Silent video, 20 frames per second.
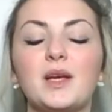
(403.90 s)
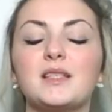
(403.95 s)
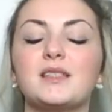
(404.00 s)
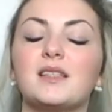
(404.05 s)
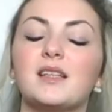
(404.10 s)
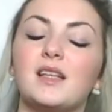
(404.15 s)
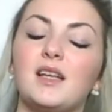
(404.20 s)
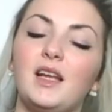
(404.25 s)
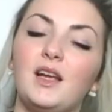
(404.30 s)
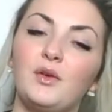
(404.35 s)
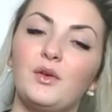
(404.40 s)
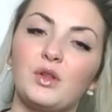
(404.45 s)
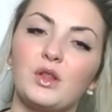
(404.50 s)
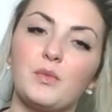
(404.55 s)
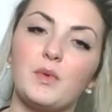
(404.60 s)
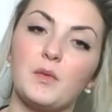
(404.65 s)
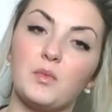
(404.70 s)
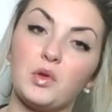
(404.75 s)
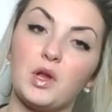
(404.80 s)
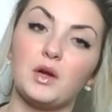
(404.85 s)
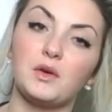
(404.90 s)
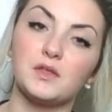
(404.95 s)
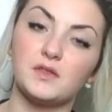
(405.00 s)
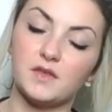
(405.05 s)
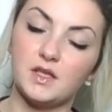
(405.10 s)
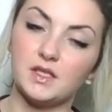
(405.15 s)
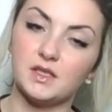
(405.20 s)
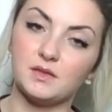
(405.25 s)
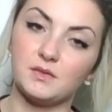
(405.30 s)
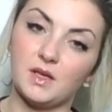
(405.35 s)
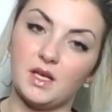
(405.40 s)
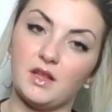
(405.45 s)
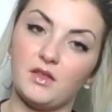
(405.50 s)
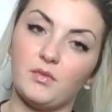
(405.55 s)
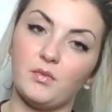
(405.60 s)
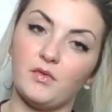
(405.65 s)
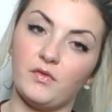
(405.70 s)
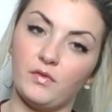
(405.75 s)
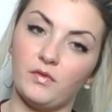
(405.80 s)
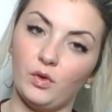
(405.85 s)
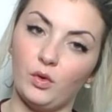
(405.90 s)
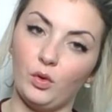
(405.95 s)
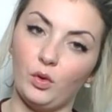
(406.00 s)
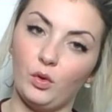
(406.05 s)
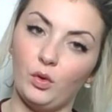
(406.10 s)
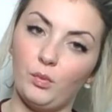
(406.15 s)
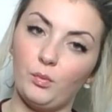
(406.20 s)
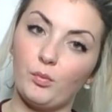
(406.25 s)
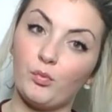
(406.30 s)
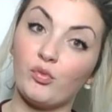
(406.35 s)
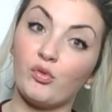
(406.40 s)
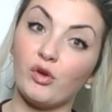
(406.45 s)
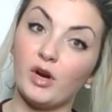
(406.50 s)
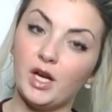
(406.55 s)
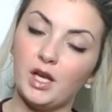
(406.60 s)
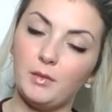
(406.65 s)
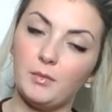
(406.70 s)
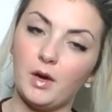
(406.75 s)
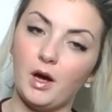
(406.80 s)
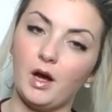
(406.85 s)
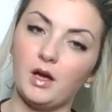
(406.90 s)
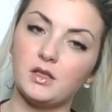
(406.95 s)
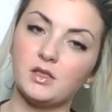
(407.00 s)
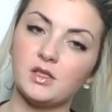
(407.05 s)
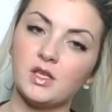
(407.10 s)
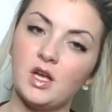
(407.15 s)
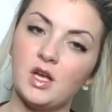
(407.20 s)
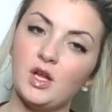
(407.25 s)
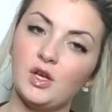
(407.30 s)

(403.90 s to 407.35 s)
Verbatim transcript: Basically, all the people I was friends with before, pretty much,